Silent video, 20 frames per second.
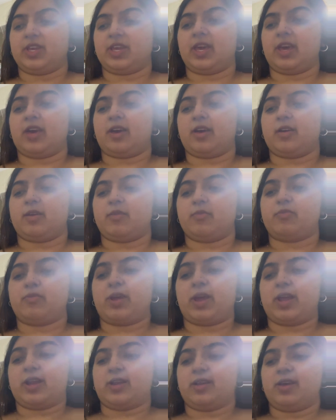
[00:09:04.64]
get
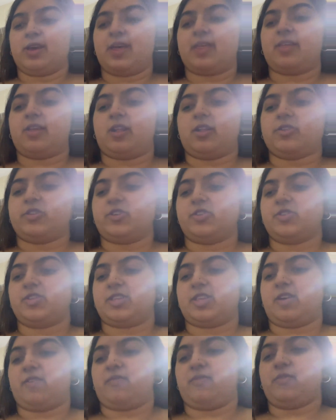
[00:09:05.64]
bread, and then I'll toast
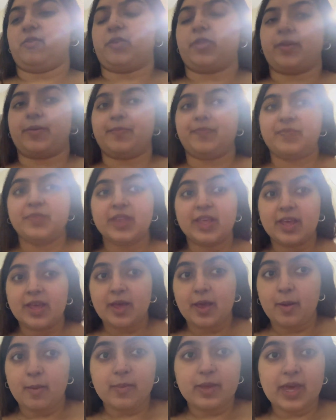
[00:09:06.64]
that for them.
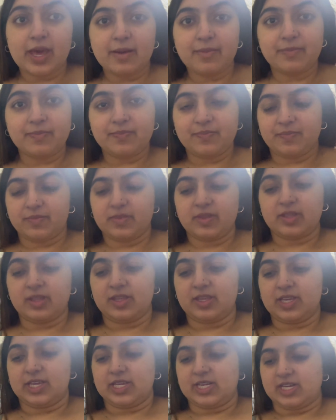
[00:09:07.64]
But yeah,
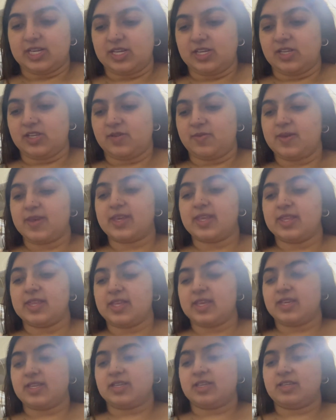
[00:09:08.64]
he's making
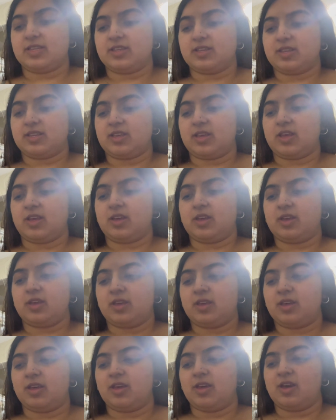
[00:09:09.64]
this.
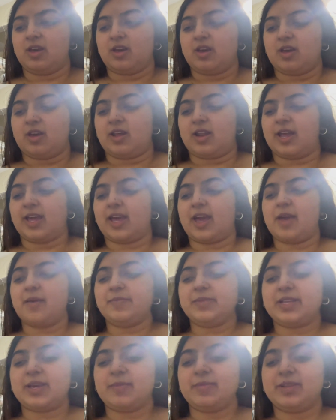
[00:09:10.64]
Like,
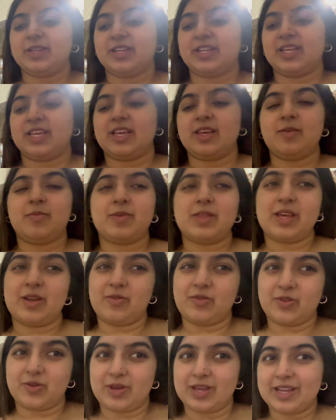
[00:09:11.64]
I'm tempted to eat, but then
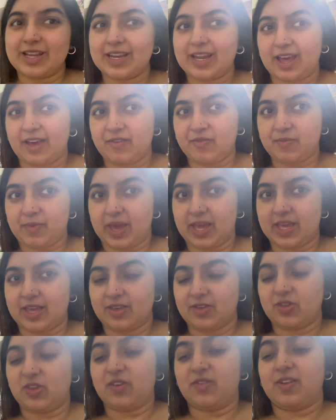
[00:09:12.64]
also I did have Maggie,
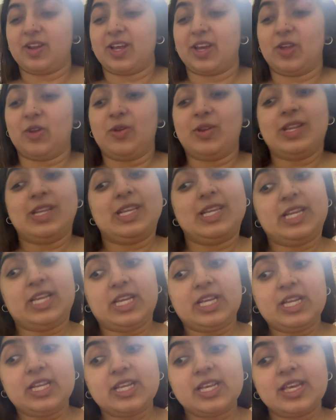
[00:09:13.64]
so I feel like I don't
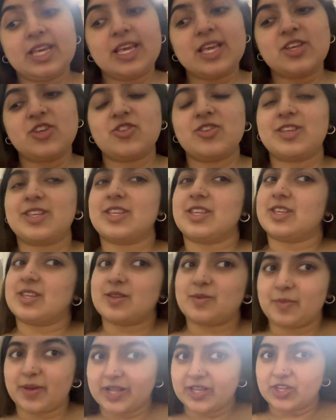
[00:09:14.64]
need to eat just because it
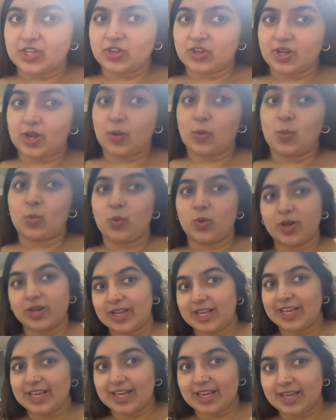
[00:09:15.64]
smells good. I want
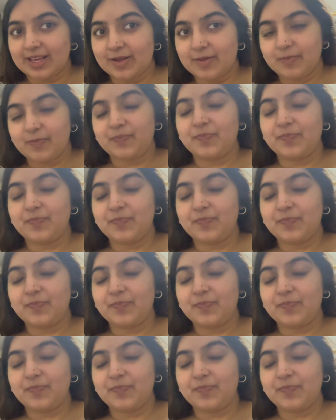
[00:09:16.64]
to eat.